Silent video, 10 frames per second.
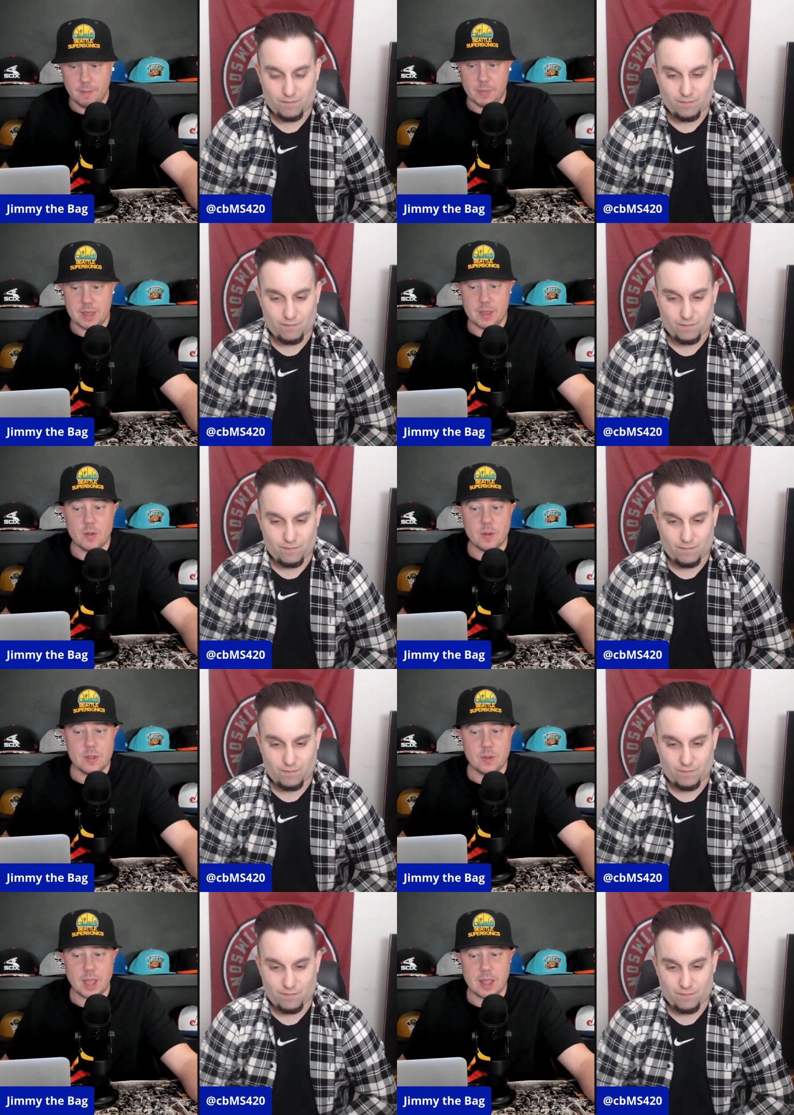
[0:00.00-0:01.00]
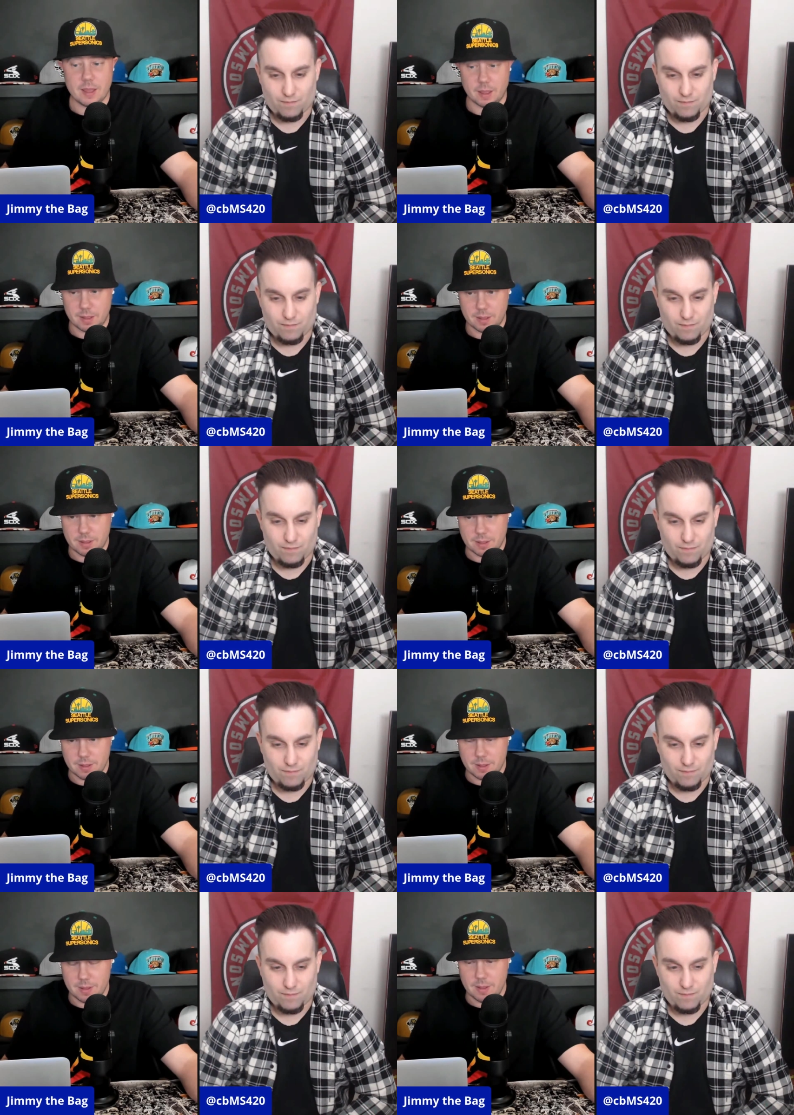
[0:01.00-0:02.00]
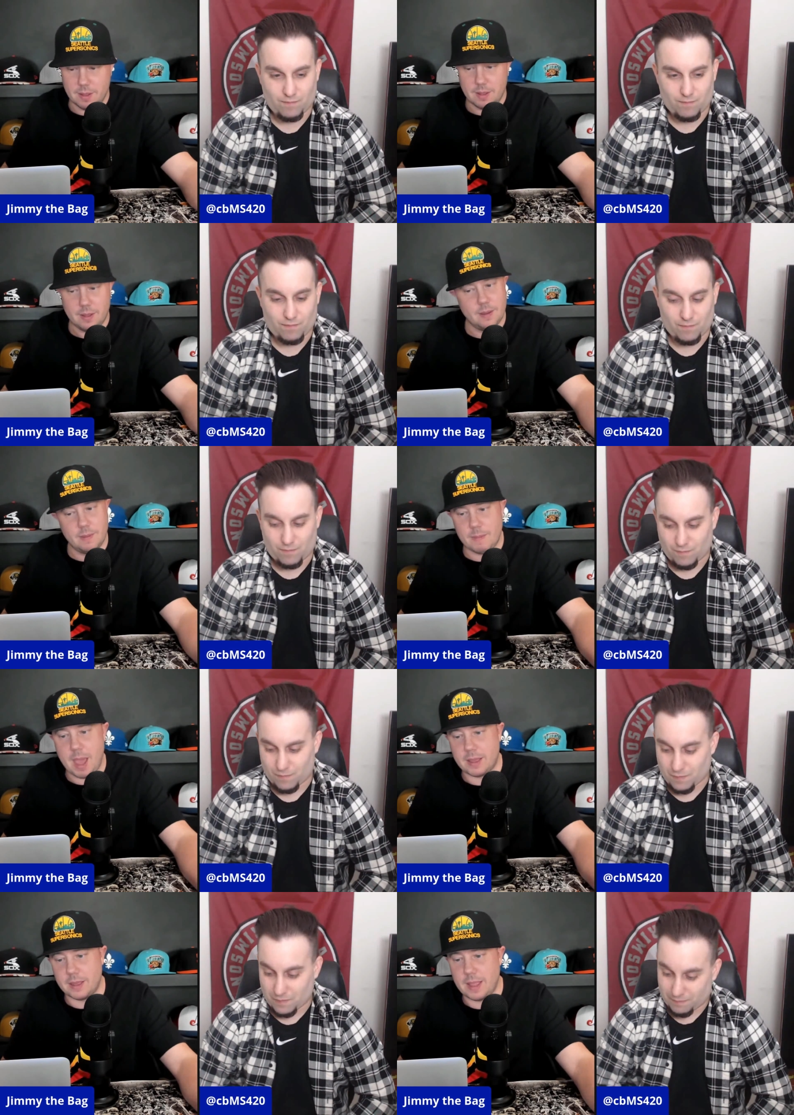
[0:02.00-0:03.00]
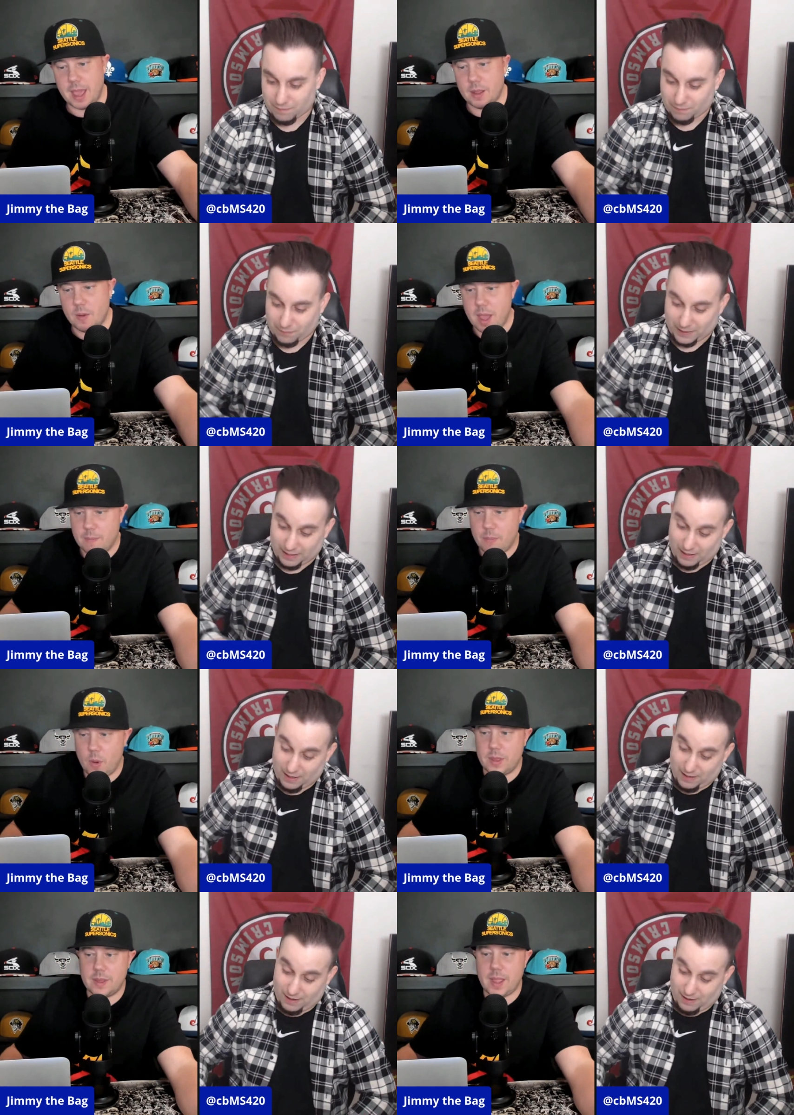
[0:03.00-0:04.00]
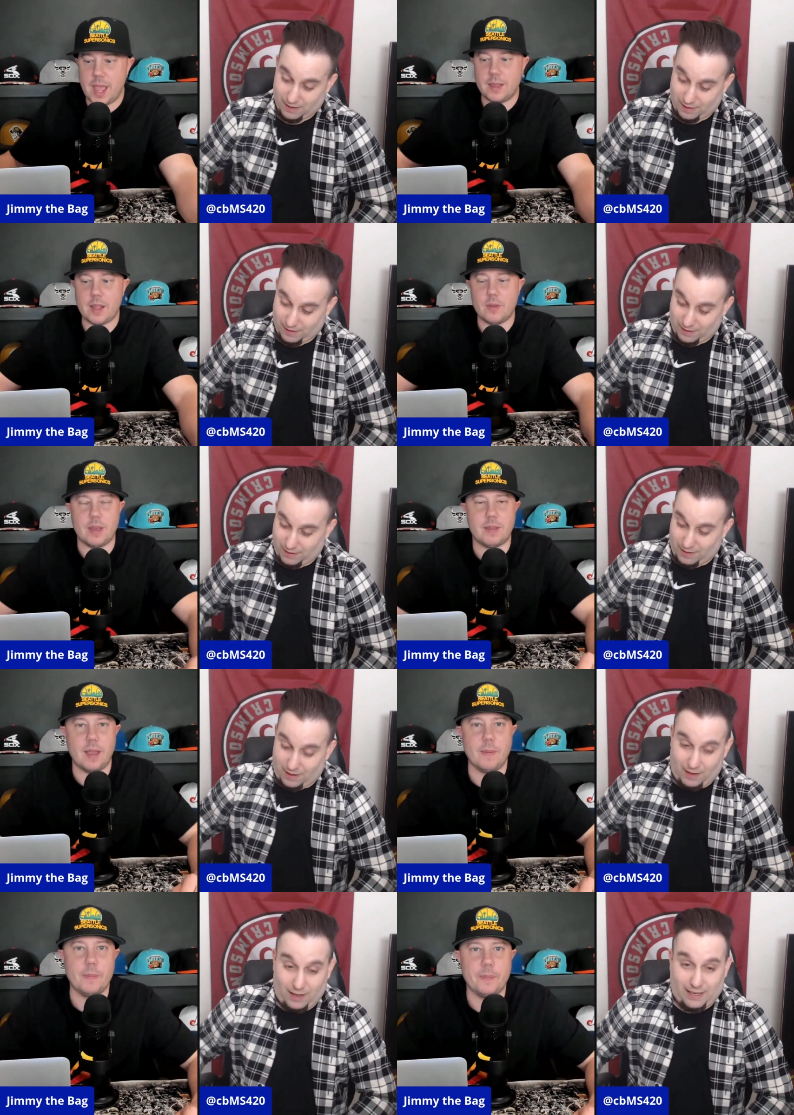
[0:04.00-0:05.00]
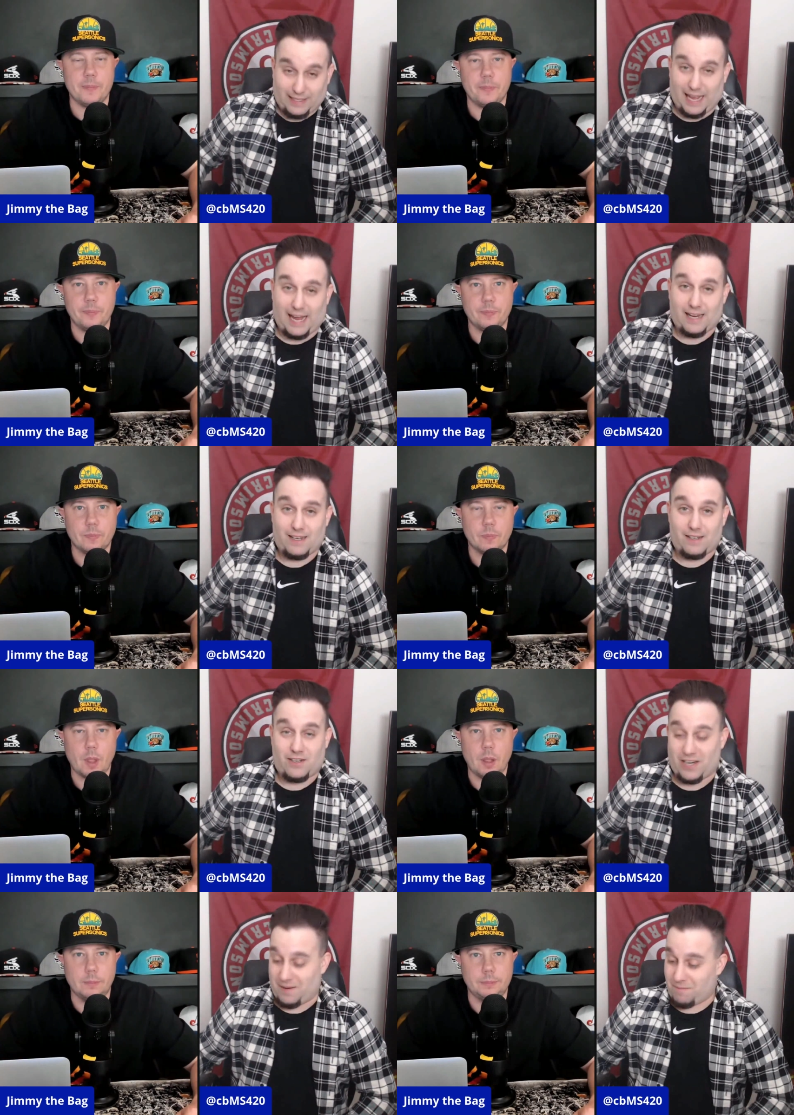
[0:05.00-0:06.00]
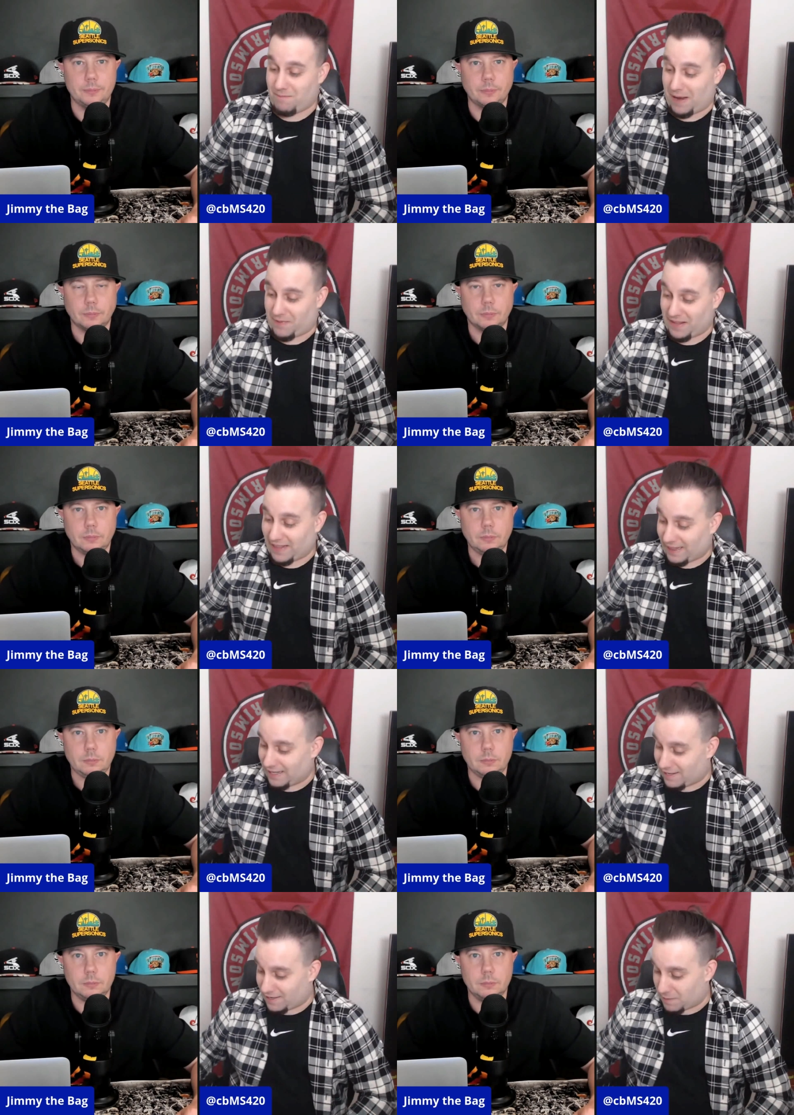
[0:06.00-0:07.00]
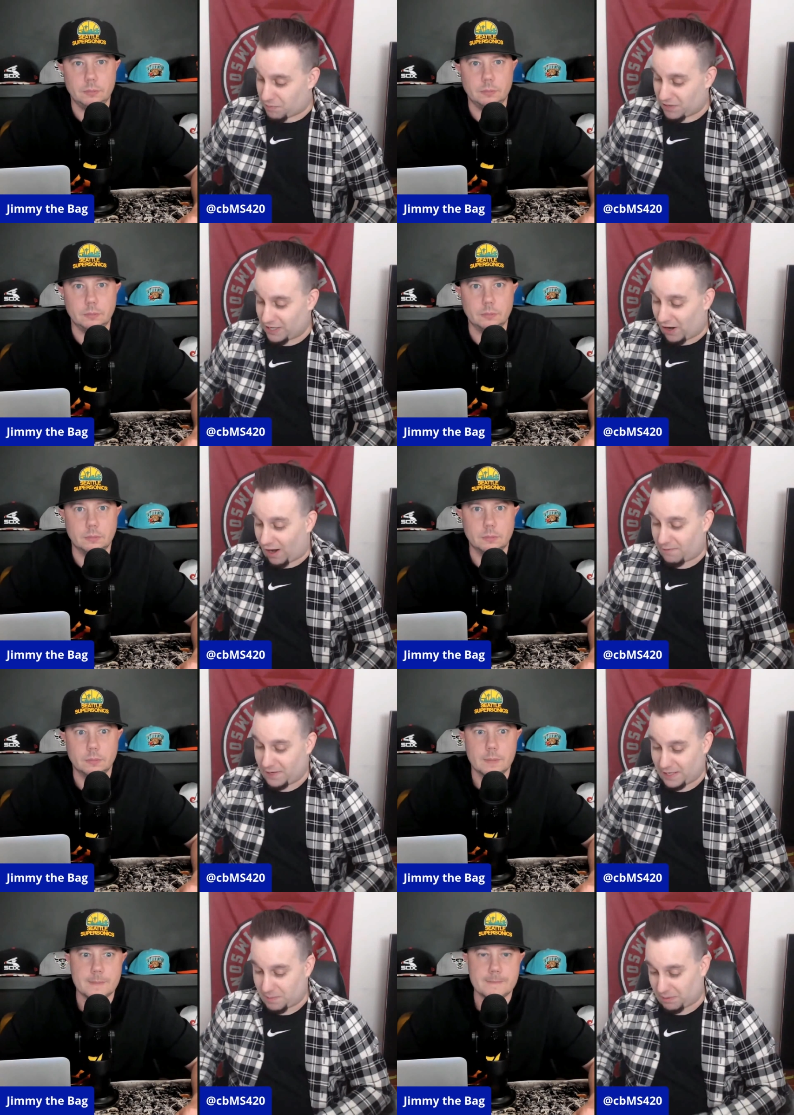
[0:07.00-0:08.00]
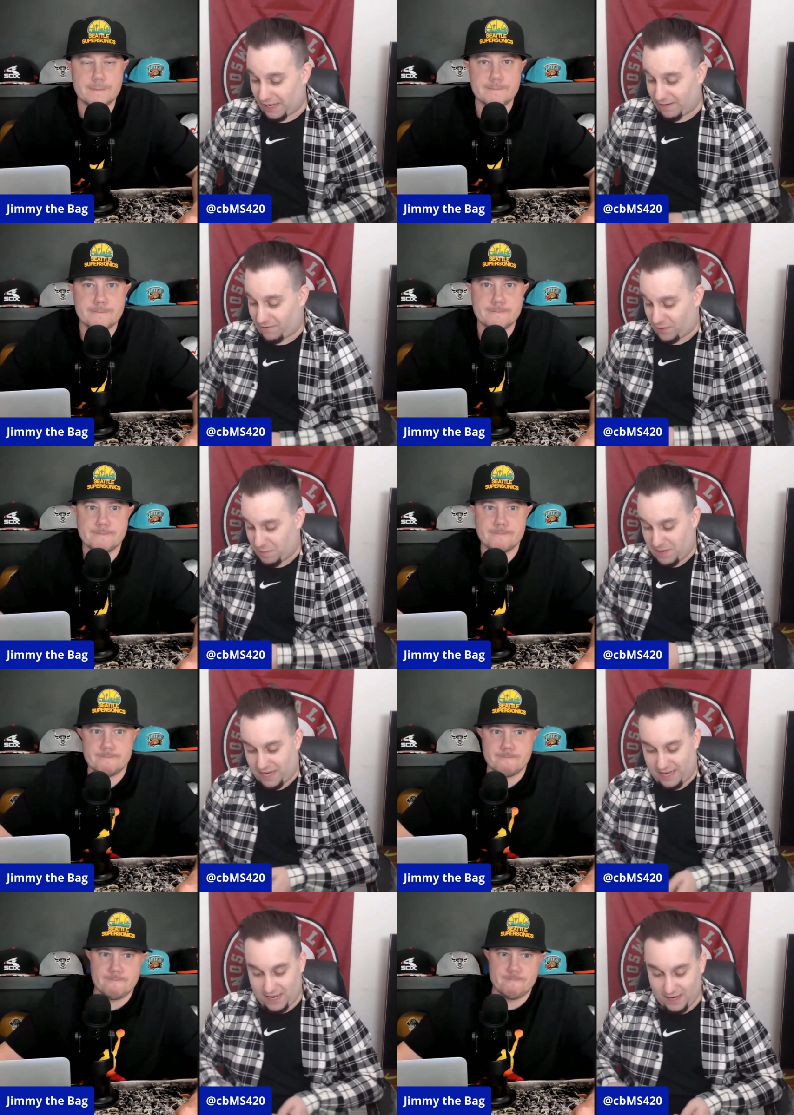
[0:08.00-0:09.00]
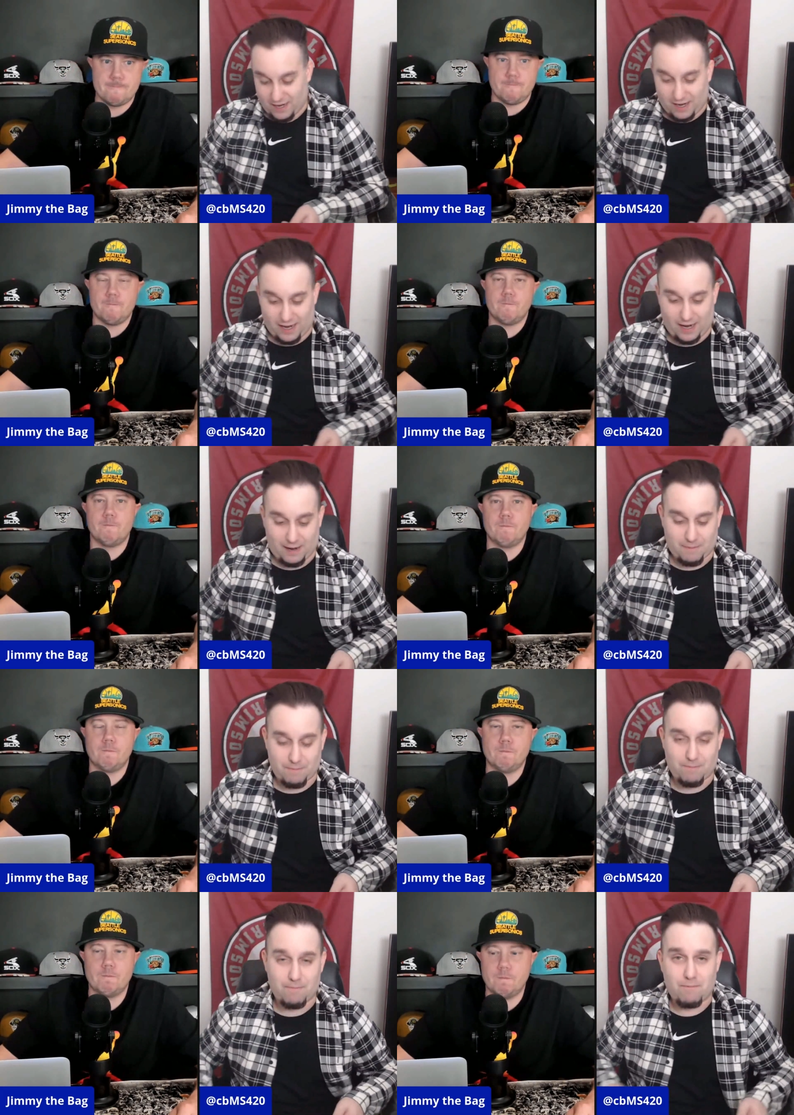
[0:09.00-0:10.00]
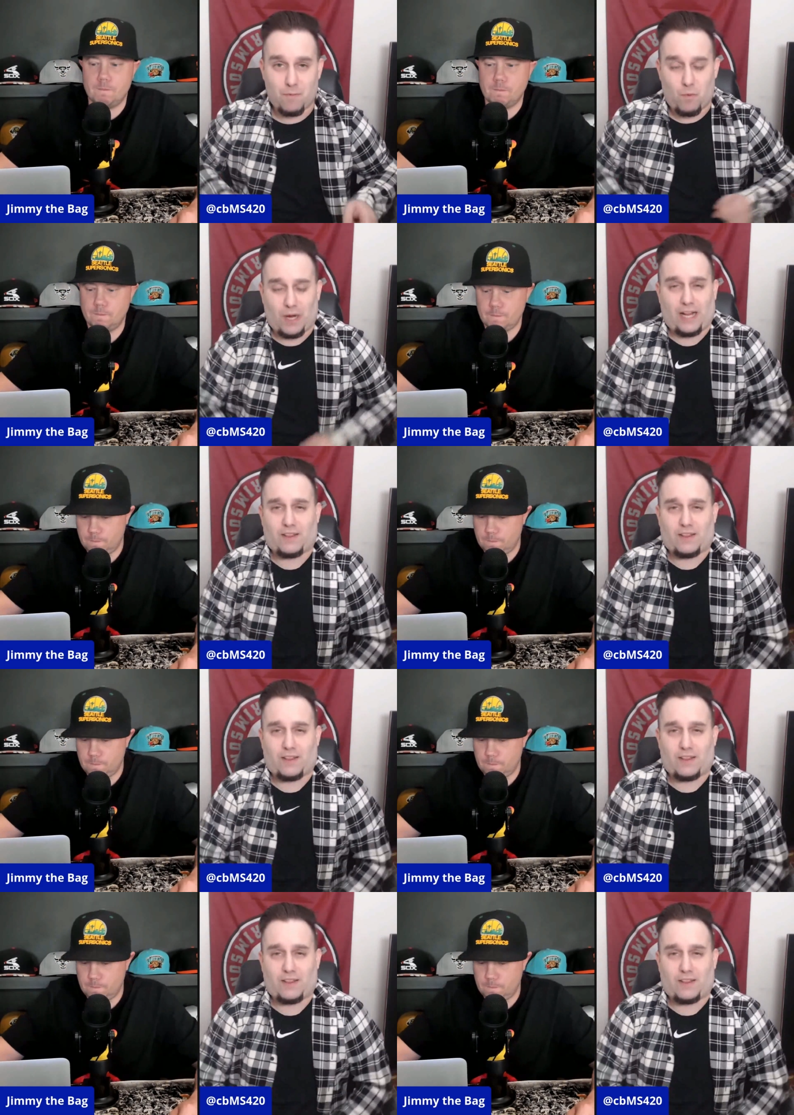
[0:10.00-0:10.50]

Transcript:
Speaker 1: but he's the only one doing anything. Maxie, take it away. Boise State, San Jose State.
Speaker 2: Yeah, Jim, I think that this is a pretty obvious play for me. What